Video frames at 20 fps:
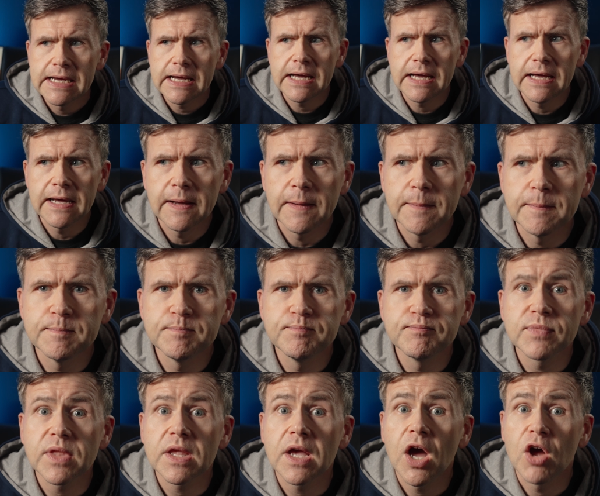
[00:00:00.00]
A
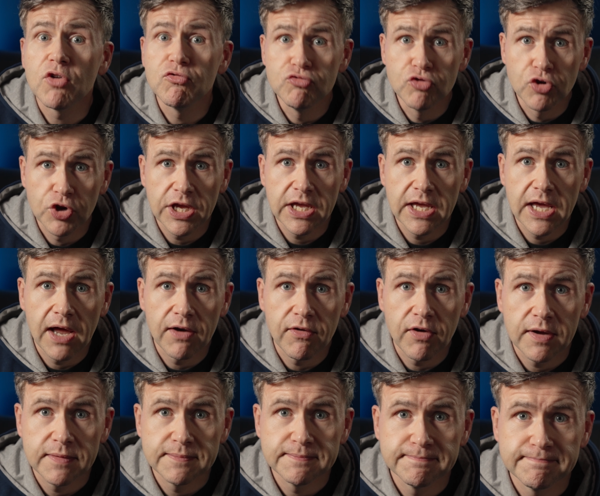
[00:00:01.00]
rookie
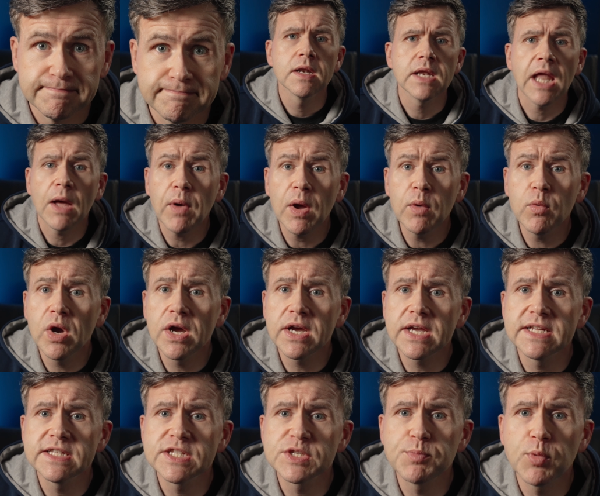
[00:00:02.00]
error. Now, I work
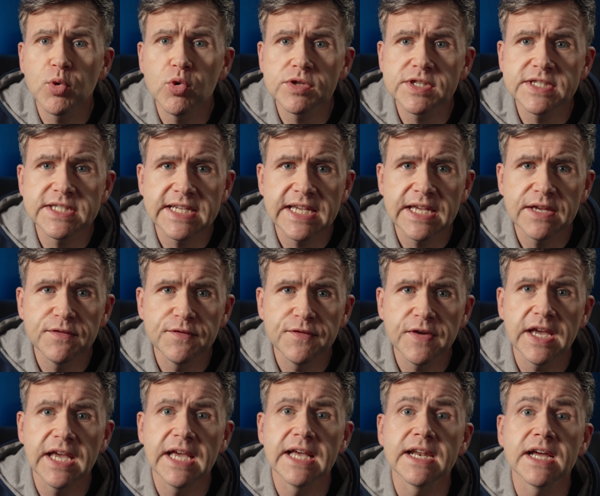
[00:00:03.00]
in sports
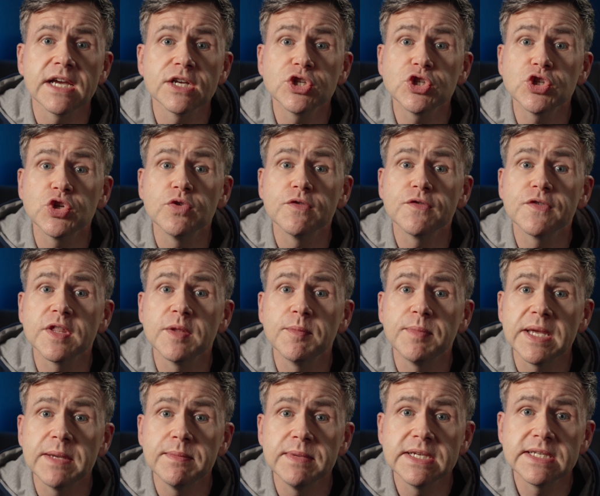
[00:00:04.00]
TV and I shoot for the
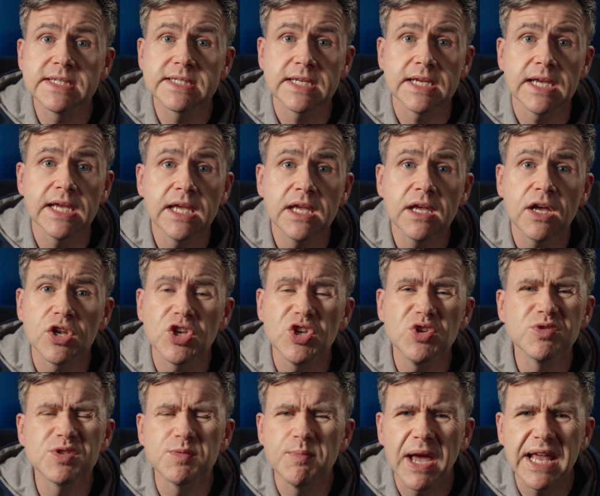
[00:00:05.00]
BBC and
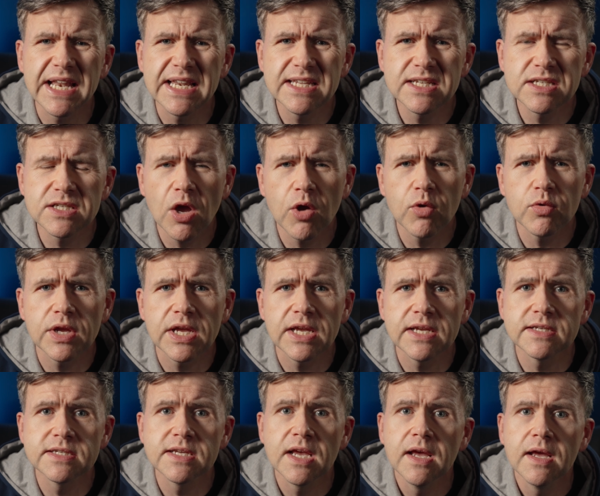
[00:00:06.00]
use mainly
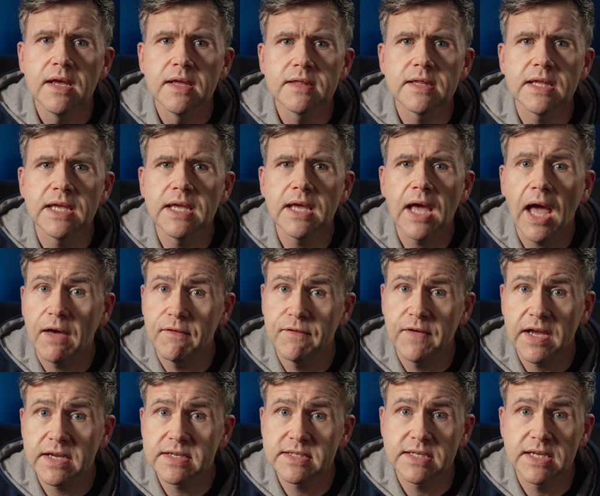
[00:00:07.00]
Sony's, the
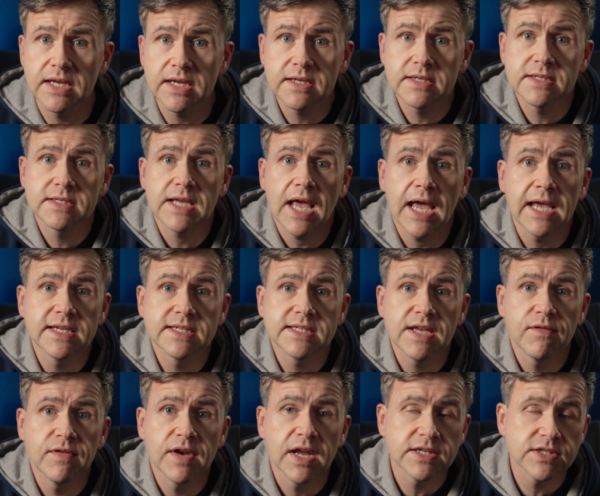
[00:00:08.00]
FX6,
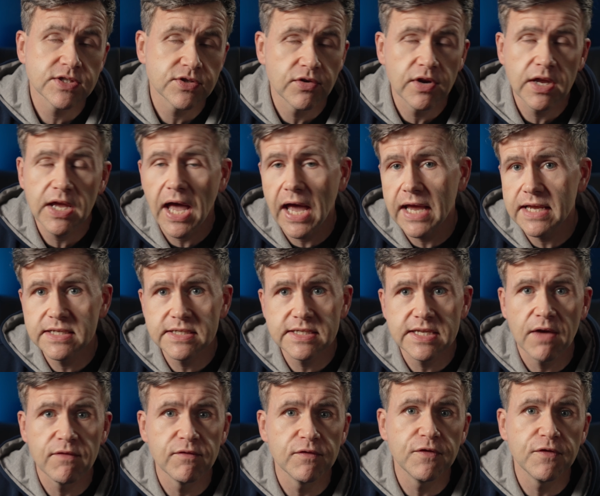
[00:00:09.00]
A7S3, A7